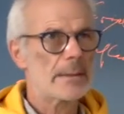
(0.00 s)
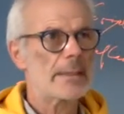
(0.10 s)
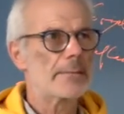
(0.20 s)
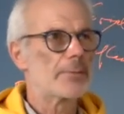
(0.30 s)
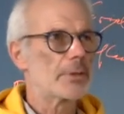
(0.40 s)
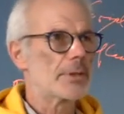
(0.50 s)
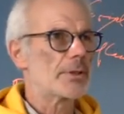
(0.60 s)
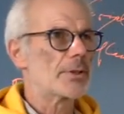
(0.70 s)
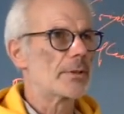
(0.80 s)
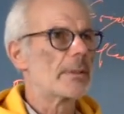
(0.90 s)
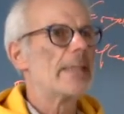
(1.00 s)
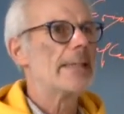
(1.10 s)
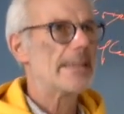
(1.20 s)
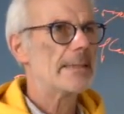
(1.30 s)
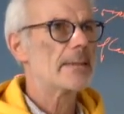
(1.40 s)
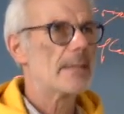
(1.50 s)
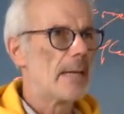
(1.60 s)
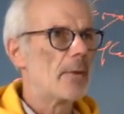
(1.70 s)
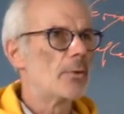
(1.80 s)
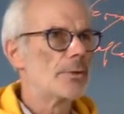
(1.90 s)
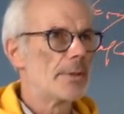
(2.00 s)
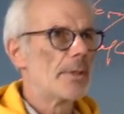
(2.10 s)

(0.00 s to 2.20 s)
in a position, is allowed